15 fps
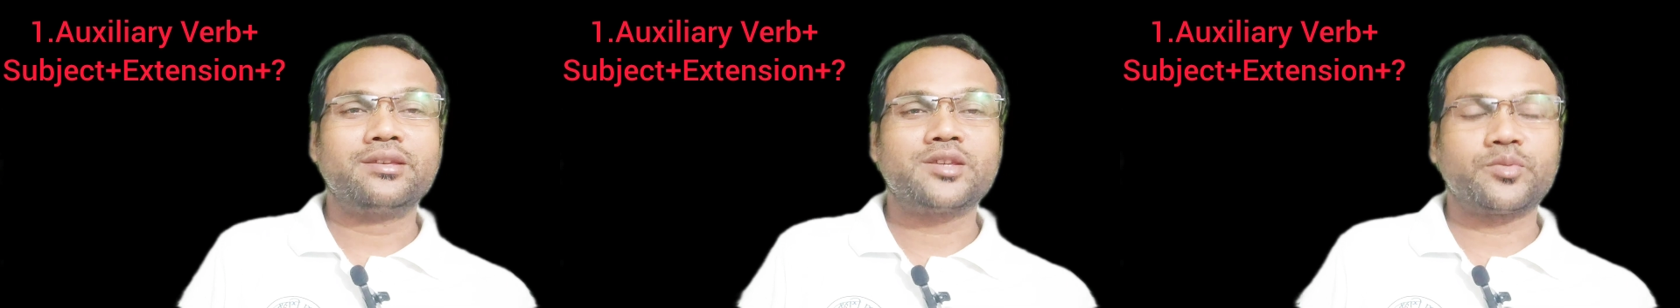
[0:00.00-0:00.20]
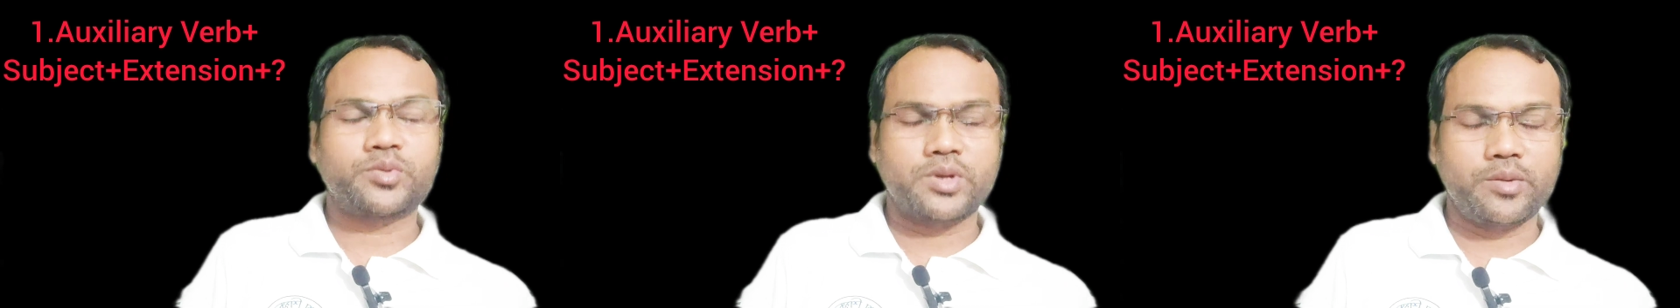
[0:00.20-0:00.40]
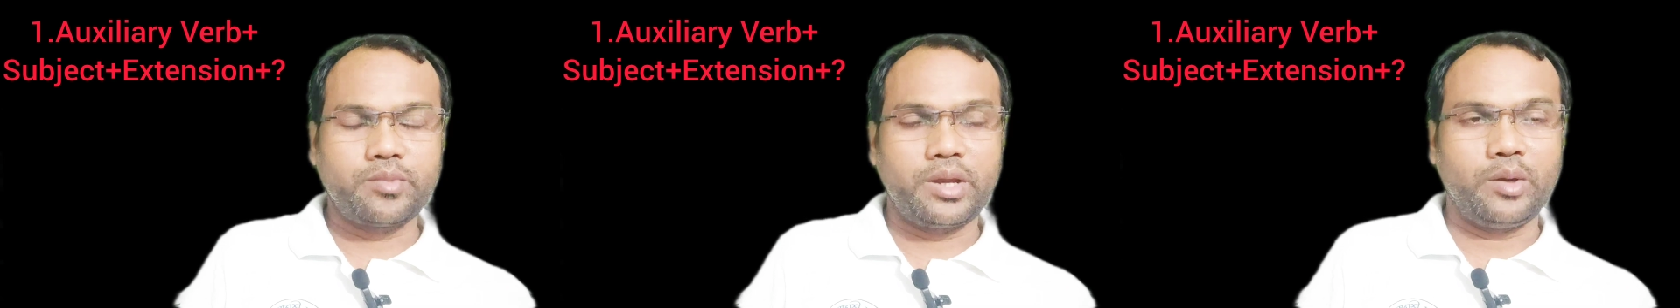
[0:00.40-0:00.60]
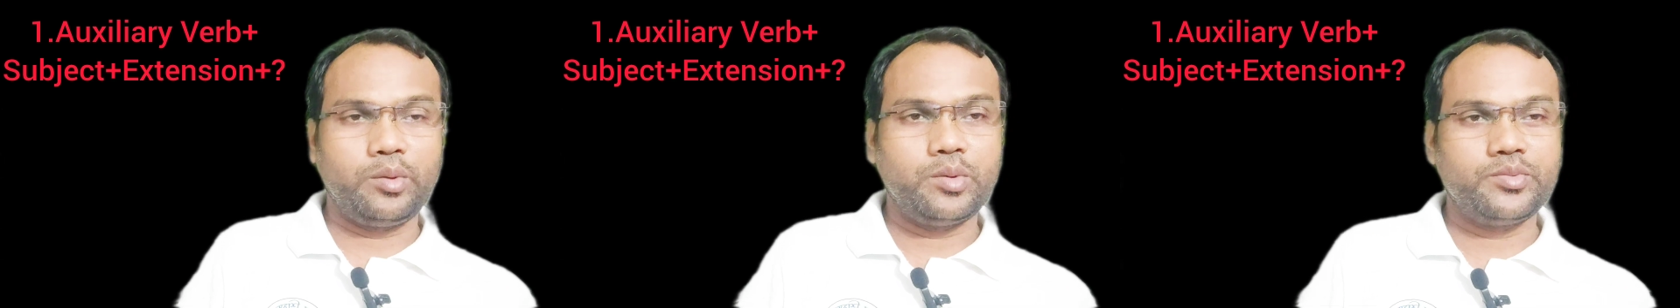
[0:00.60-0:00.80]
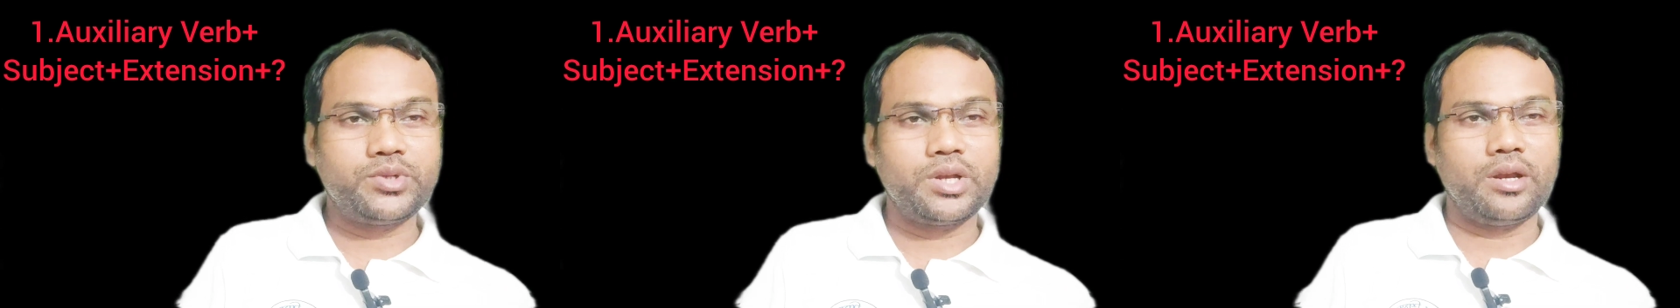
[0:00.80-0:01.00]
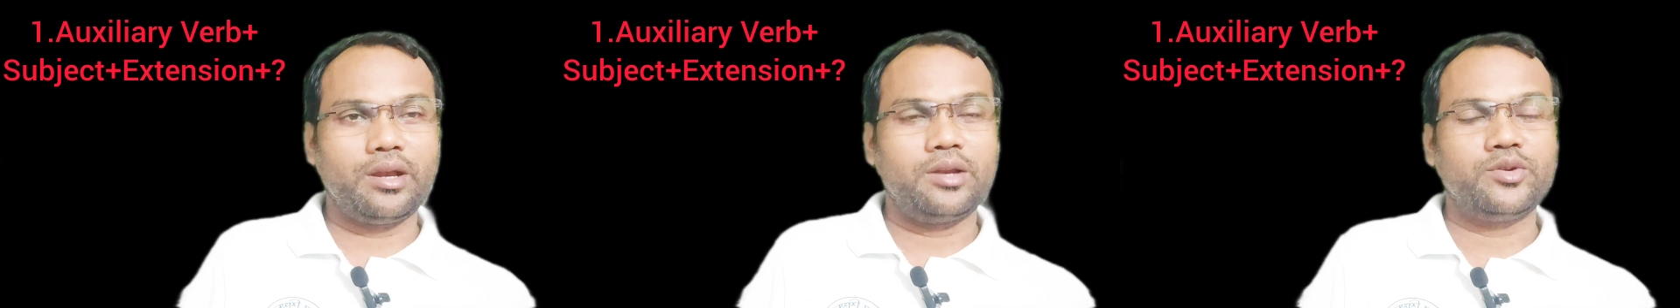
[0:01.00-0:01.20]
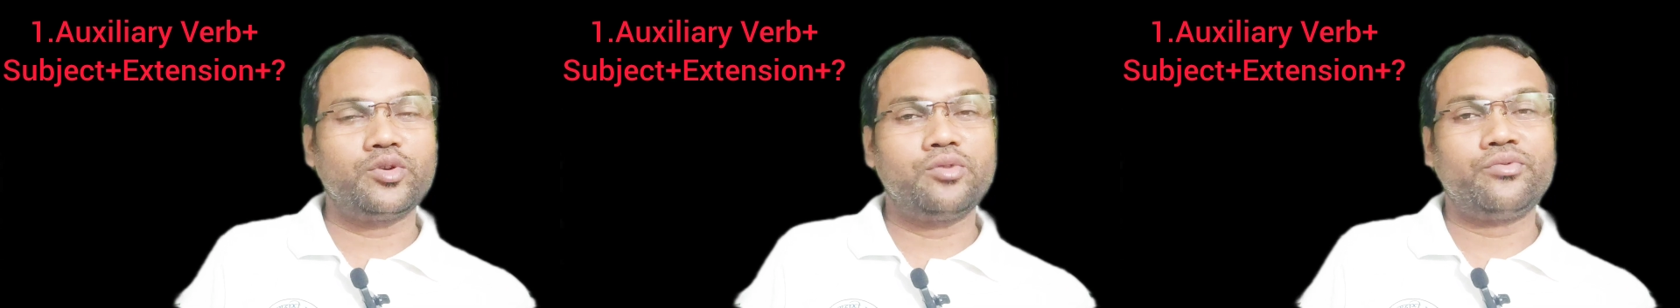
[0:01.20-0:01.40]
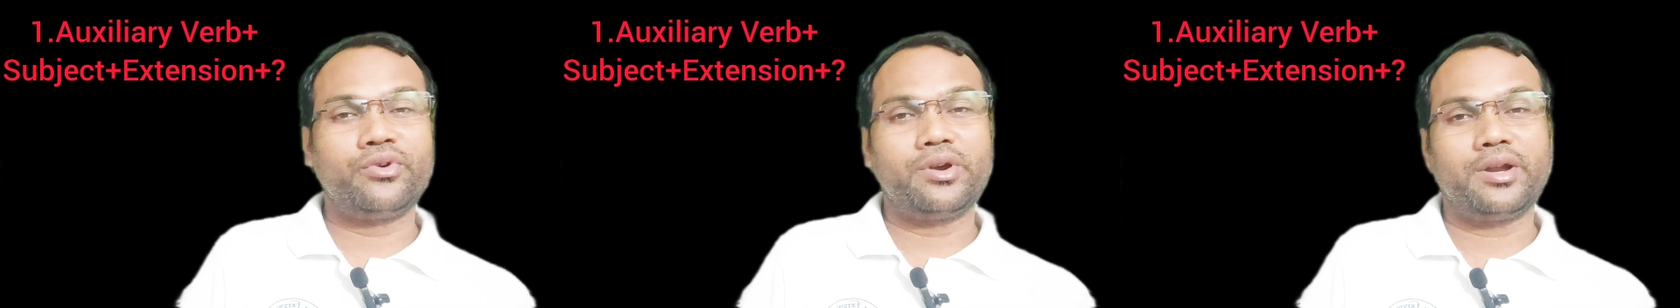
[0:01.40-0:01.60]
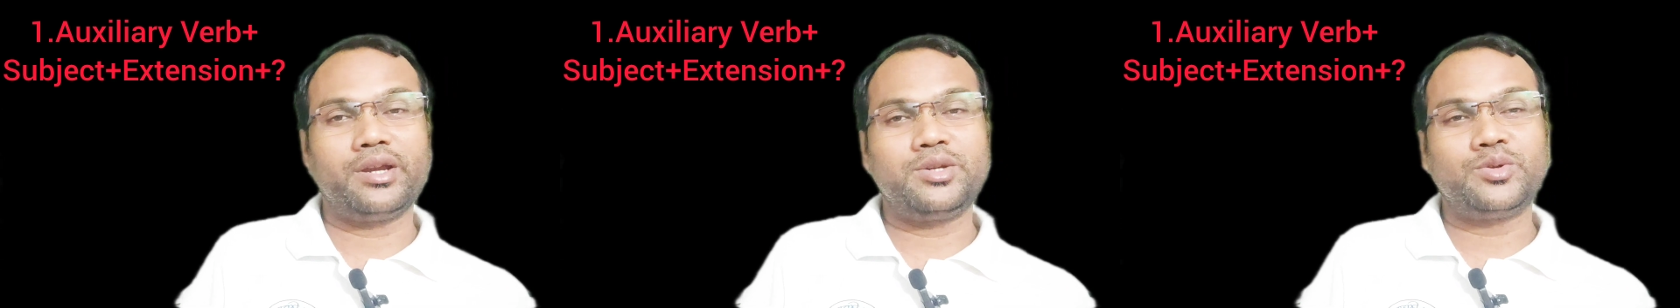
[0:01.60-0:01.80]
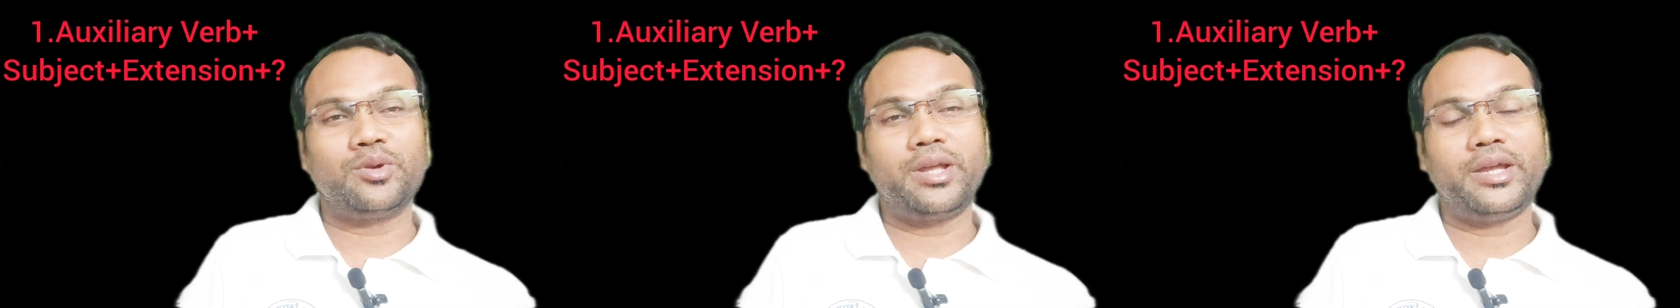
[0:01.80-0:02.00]
subscribe my YouTube channel and don't
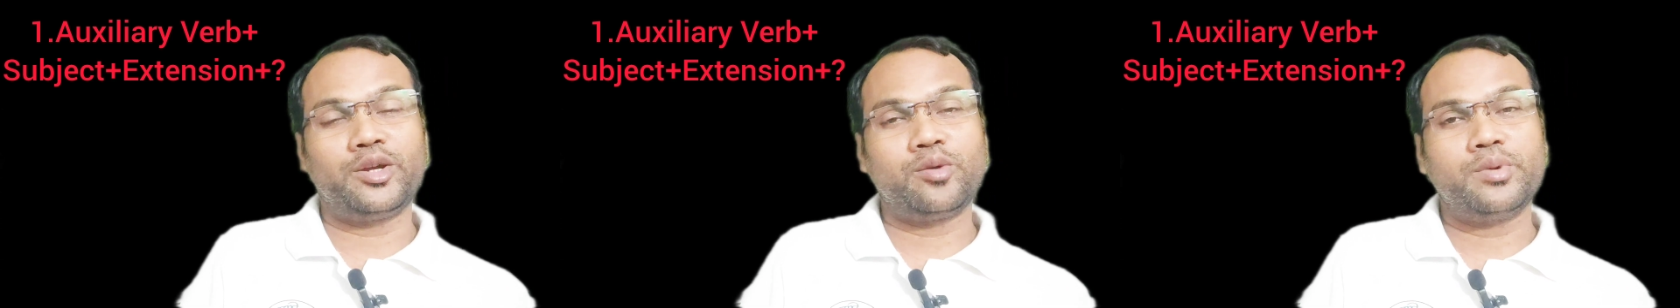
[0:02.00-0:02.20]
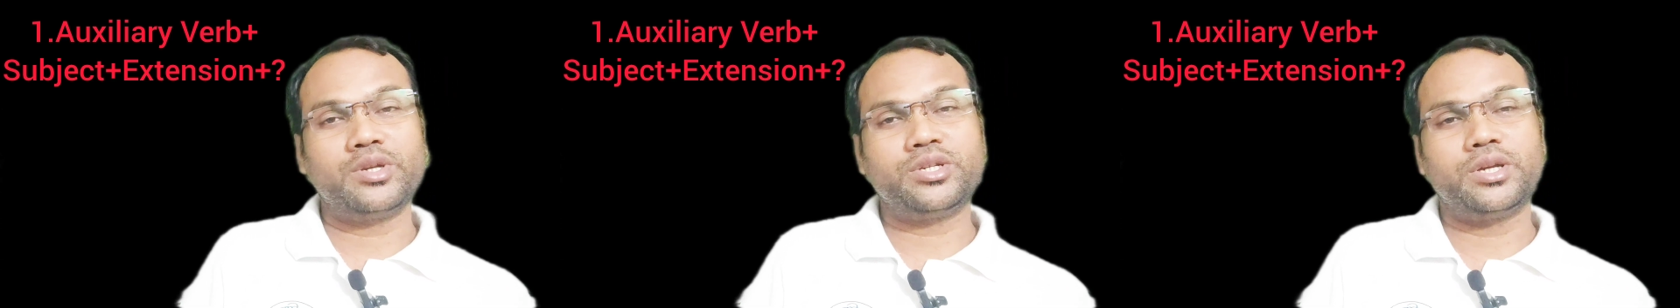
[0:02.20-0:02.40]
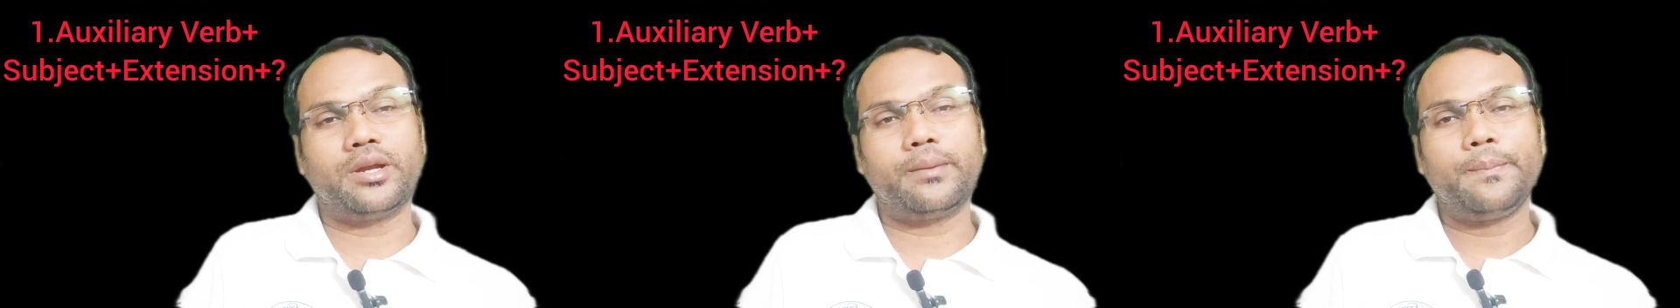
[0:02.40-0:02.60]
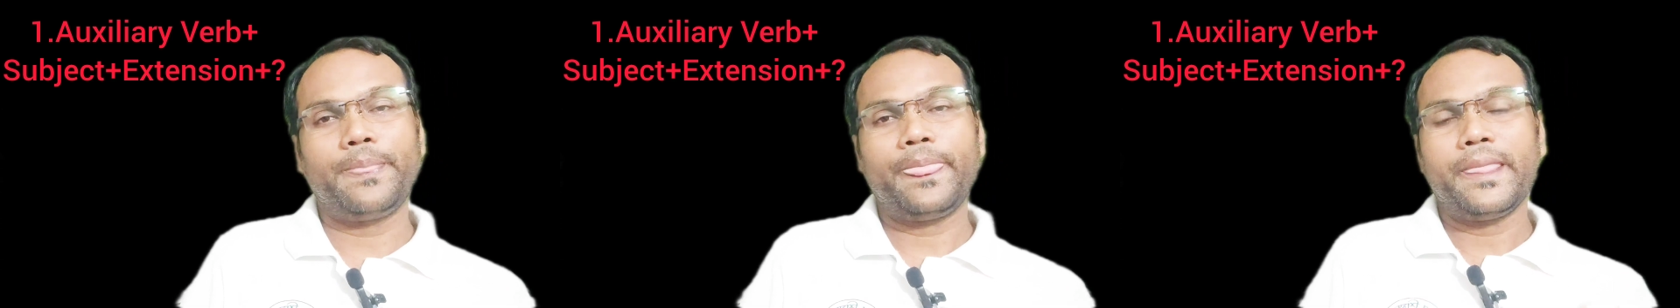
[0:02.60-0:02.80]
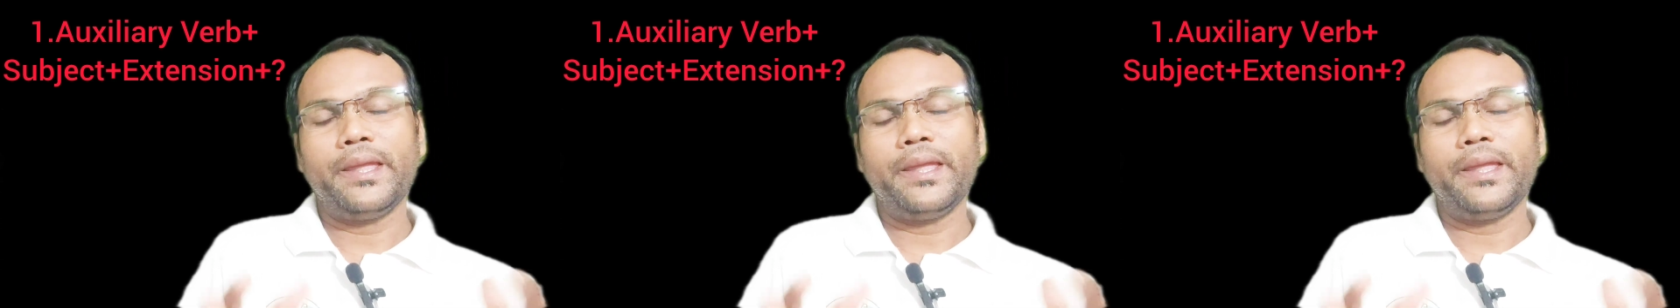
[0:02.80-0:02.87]
forget to like, comment, share.